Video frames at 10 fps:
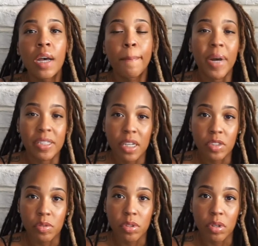my test
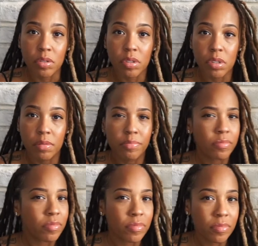results.
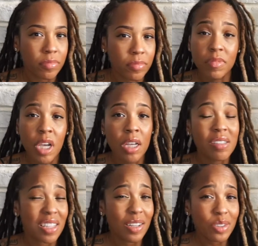
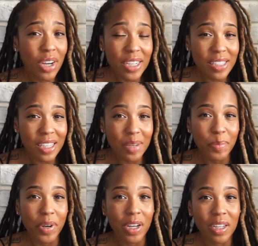Sounds crazy,
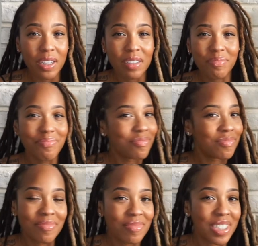but
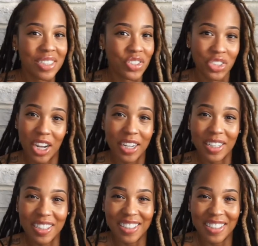this is China.